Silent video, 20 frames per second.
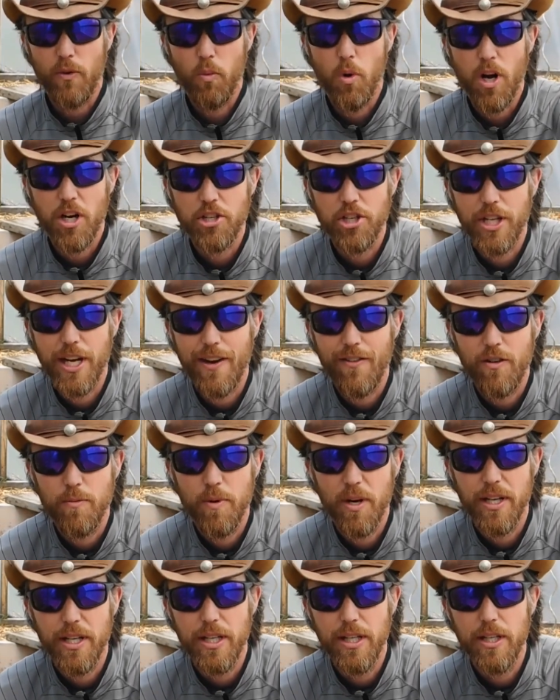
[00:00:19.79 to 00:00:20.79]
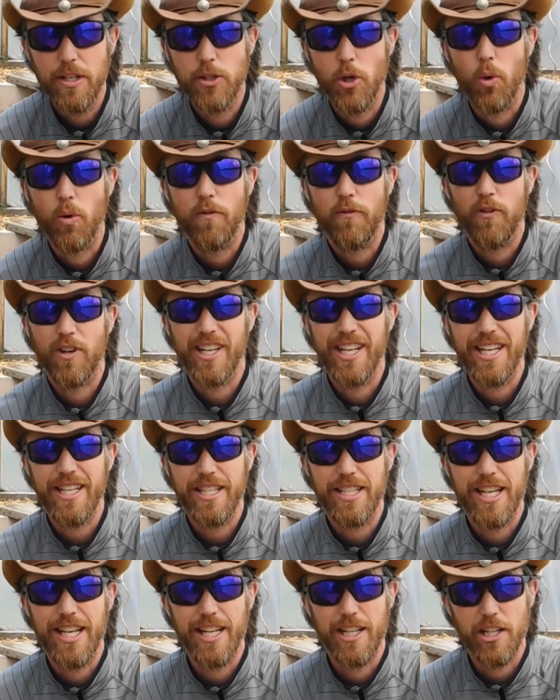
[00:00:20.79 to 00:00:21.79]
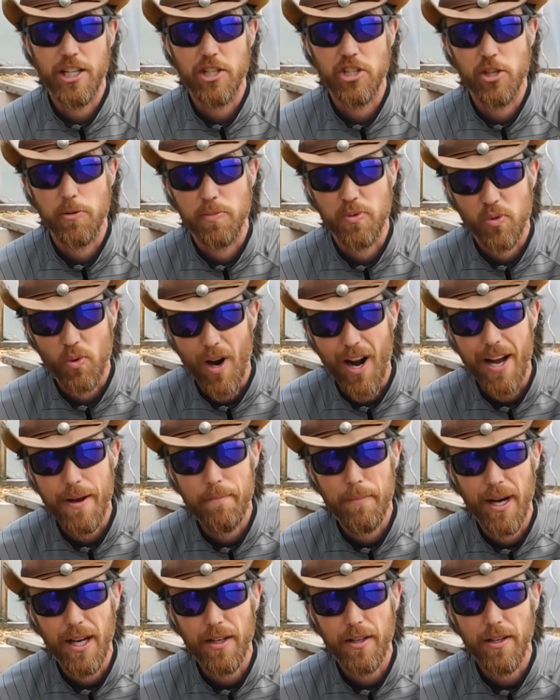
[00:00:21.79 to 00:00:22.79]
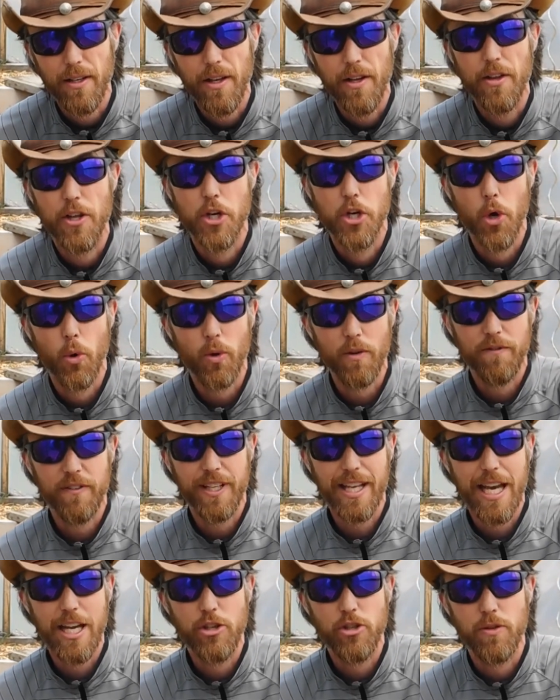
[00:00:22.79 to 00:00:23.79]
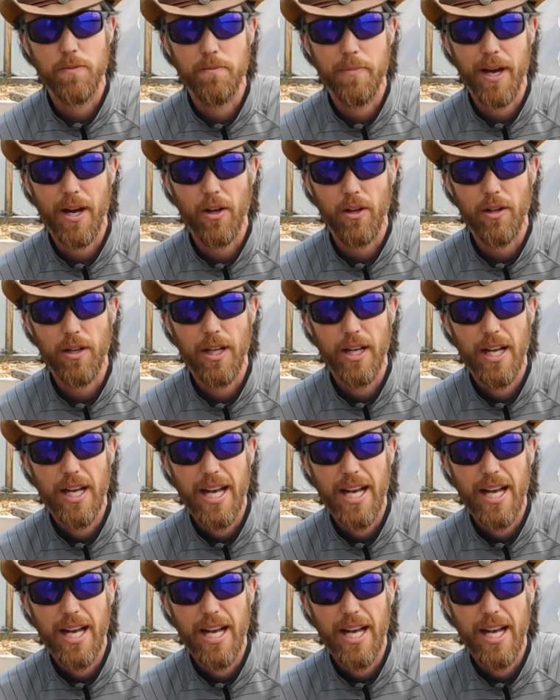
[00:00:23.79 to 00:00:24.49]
for watching everybody. Don't forget to hit the subscribe button, the notification bell,